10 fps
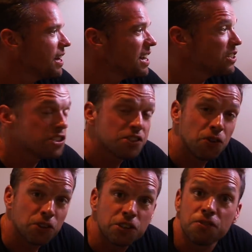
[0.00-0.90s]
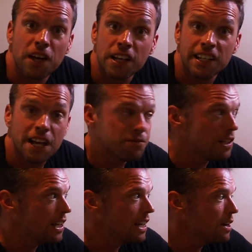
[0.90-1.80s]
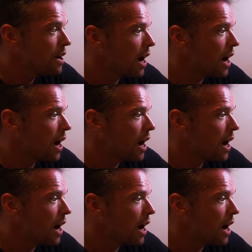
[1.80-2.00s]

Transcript: It is stocked fairly heavily.